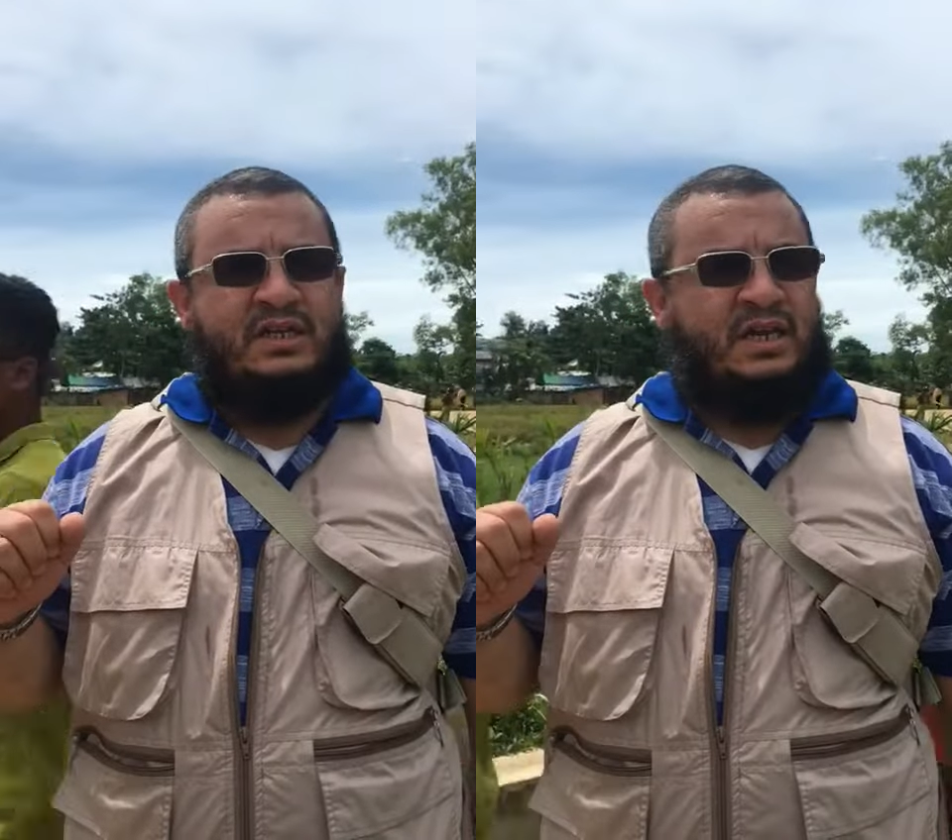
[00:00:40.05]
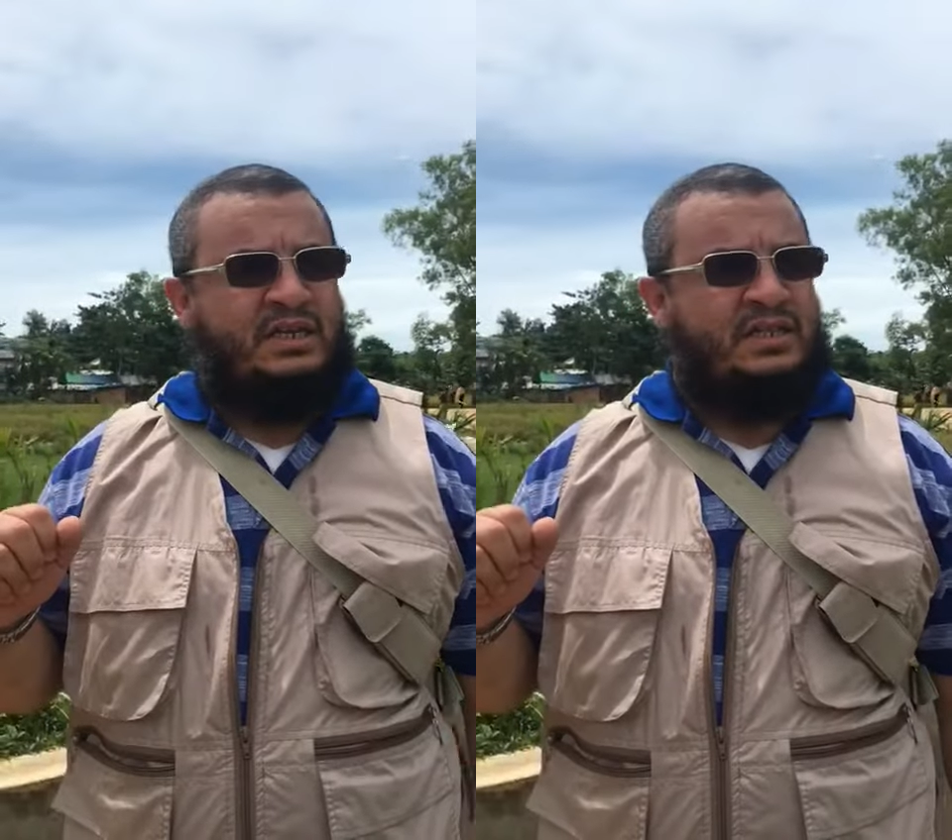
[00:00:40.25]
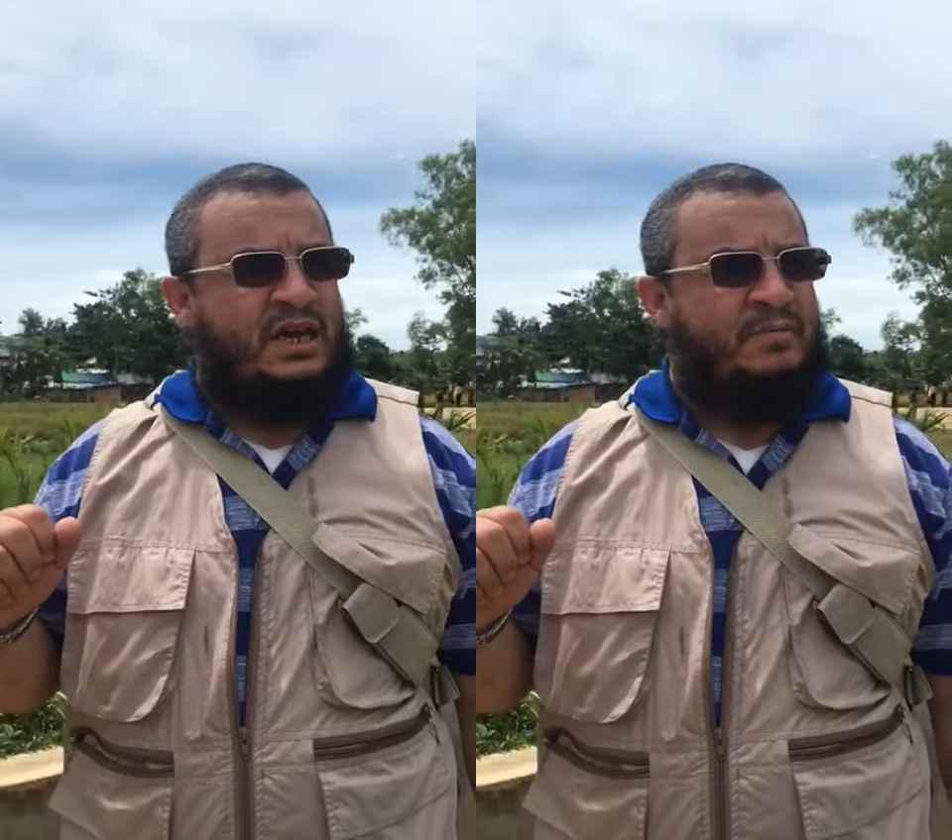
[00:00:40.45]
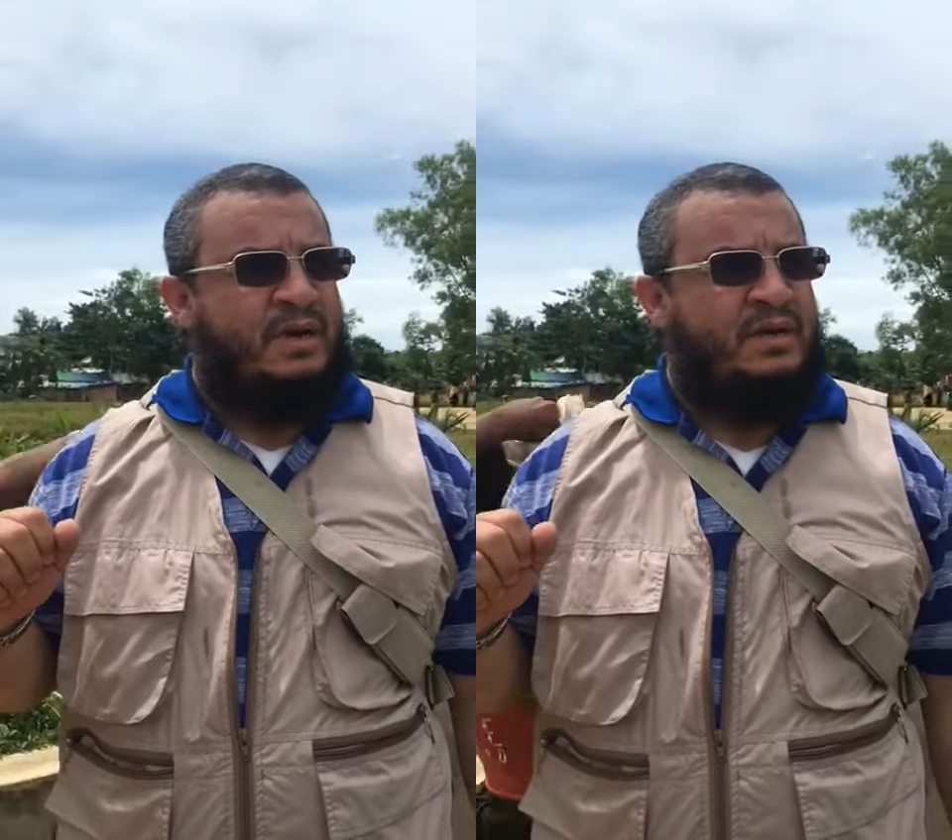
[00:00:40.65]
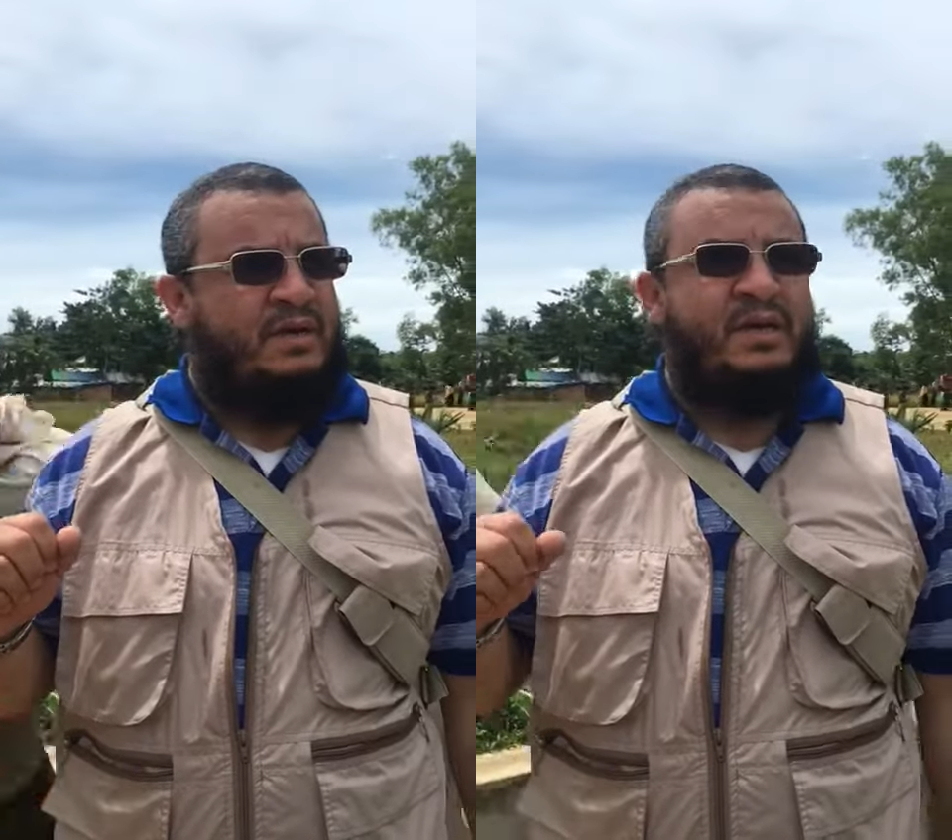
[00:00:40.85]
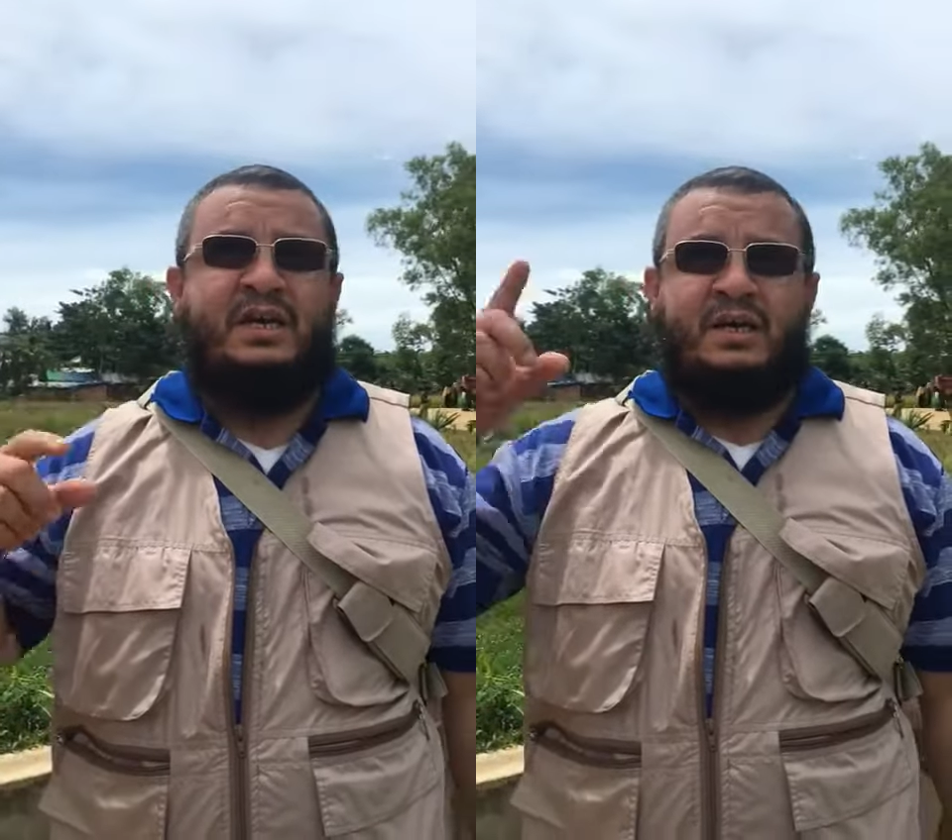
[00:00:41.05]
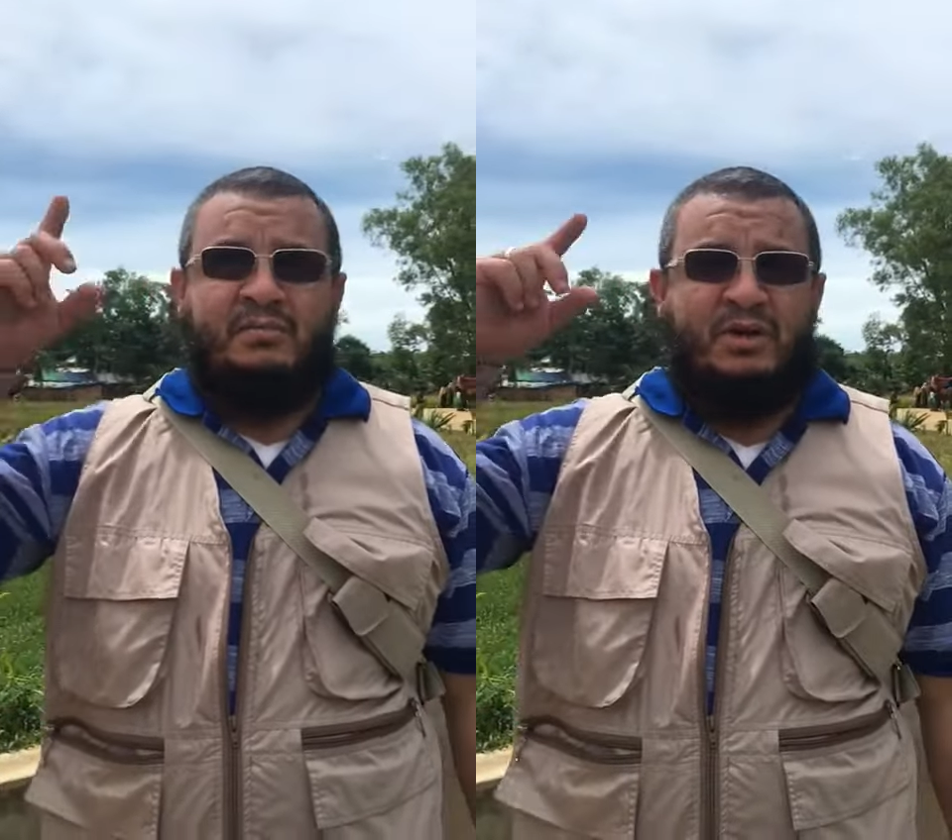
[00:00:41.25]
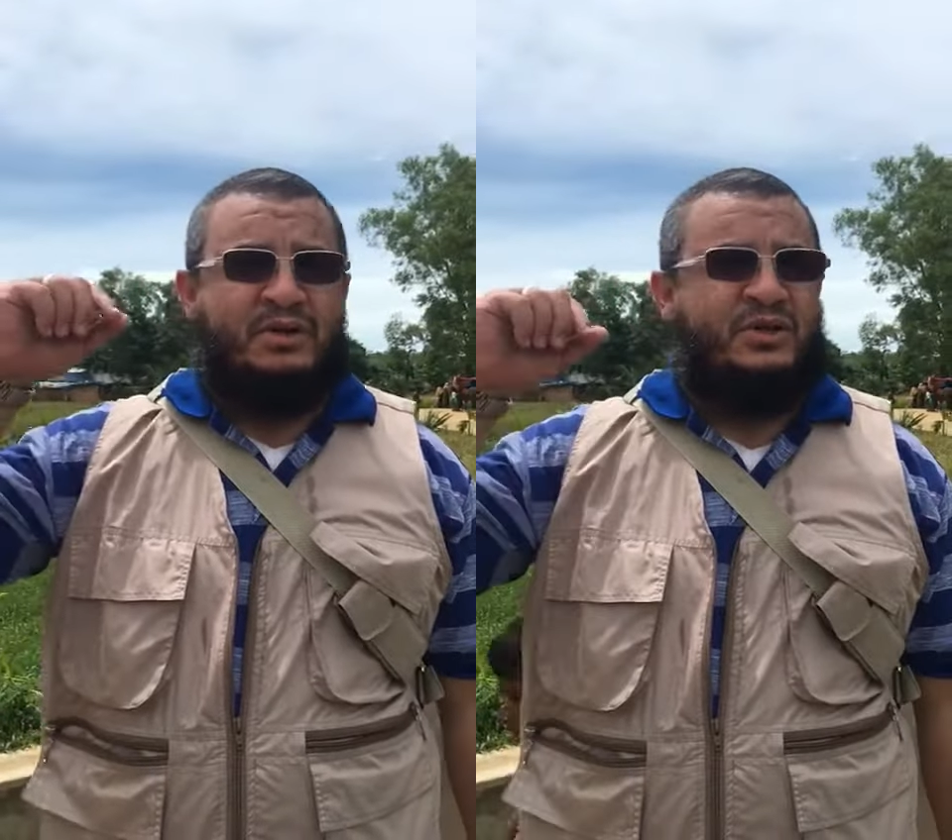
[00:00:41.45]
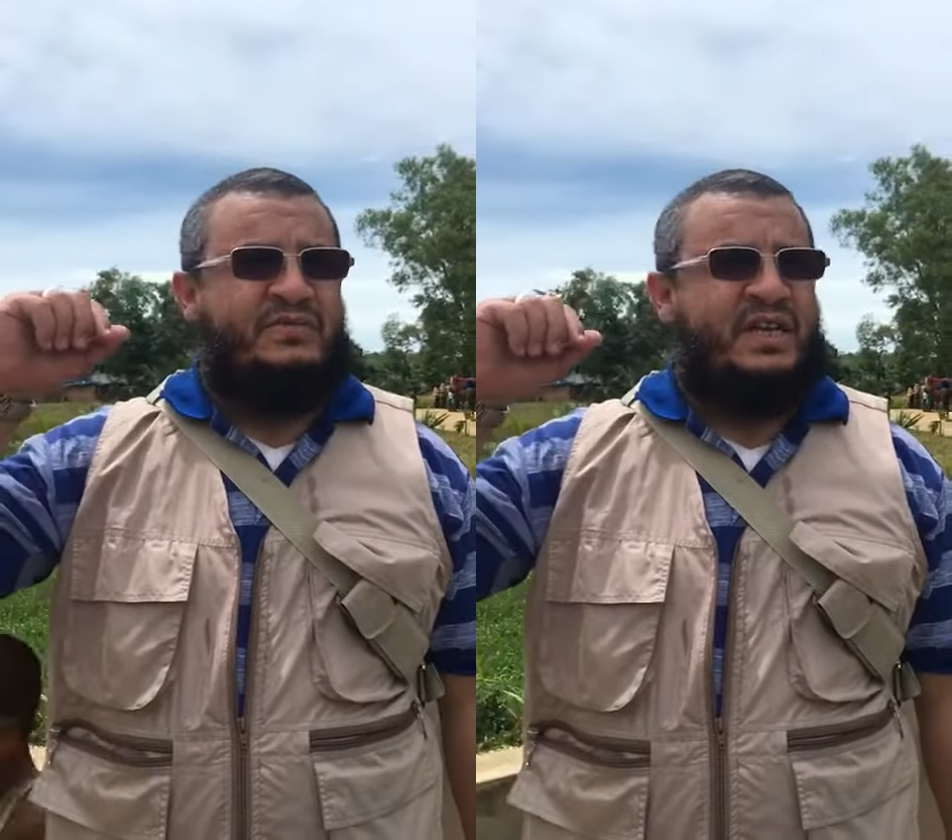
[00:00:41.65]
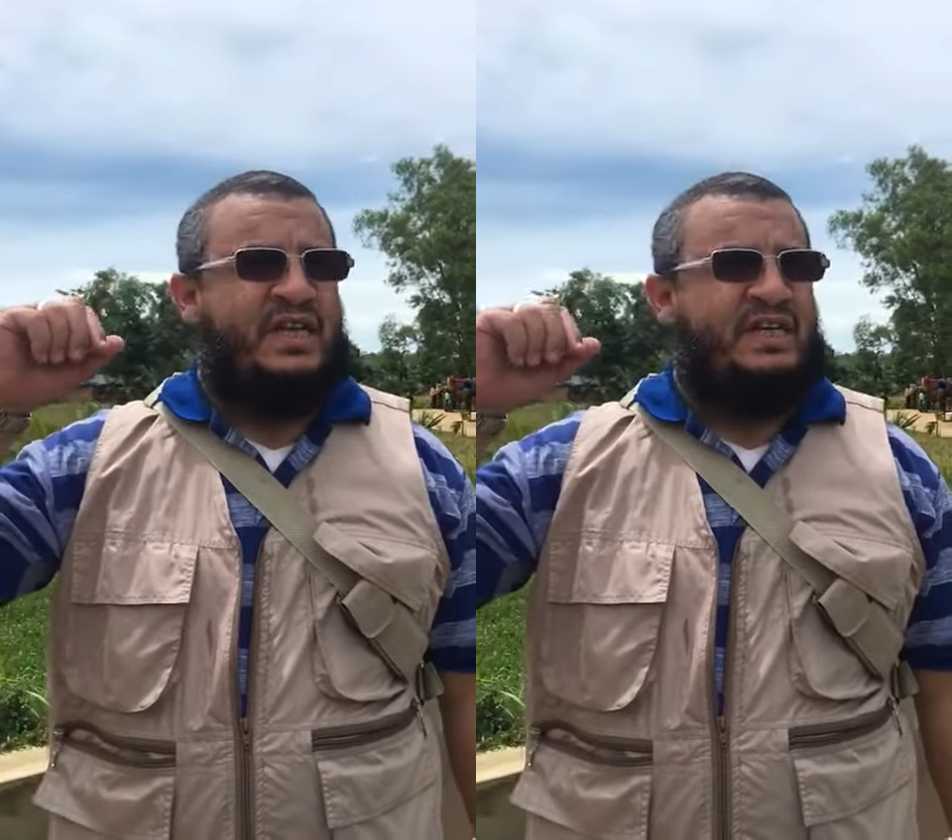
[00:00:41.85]
daytime because
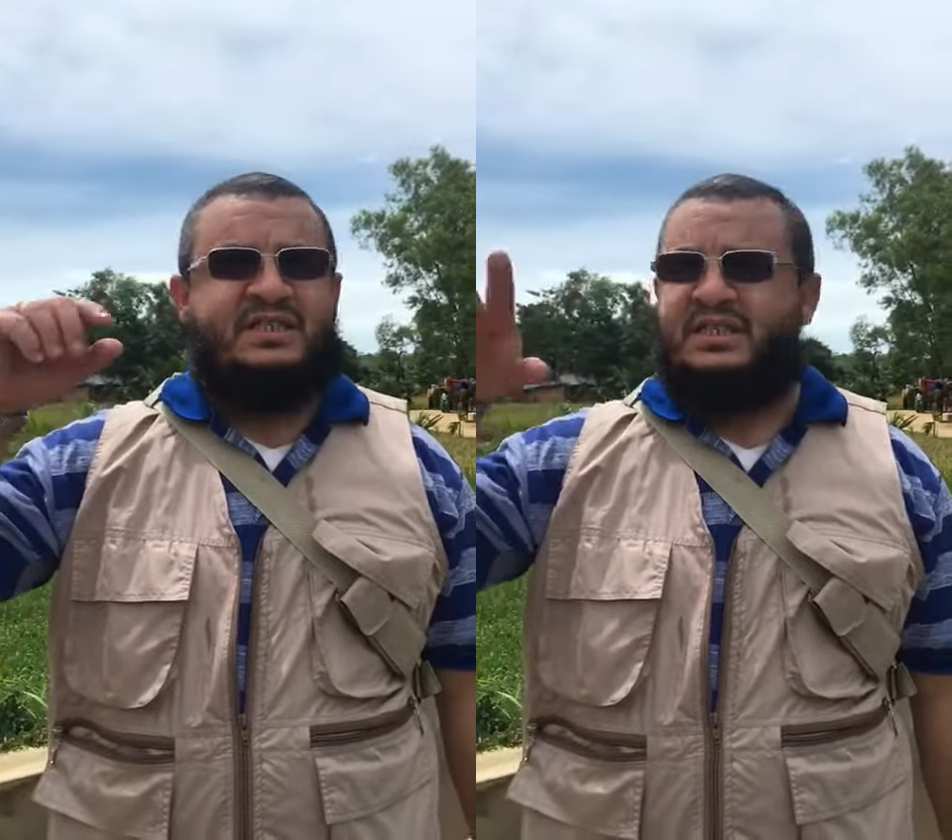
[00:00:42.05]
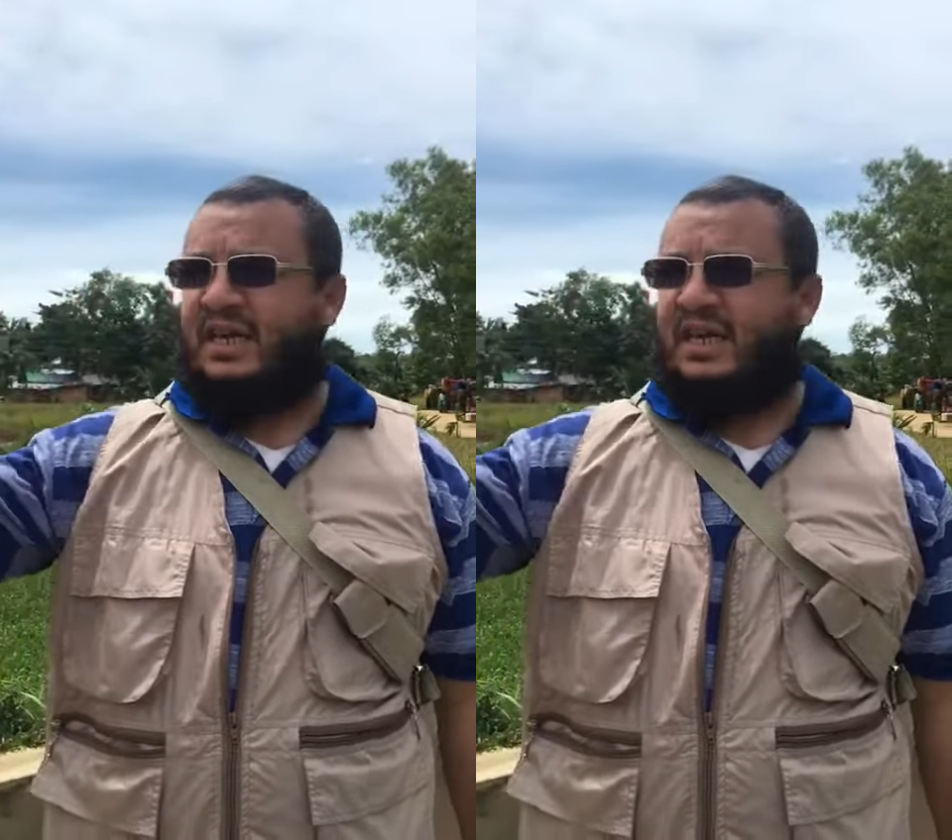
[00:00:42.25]
of the heat.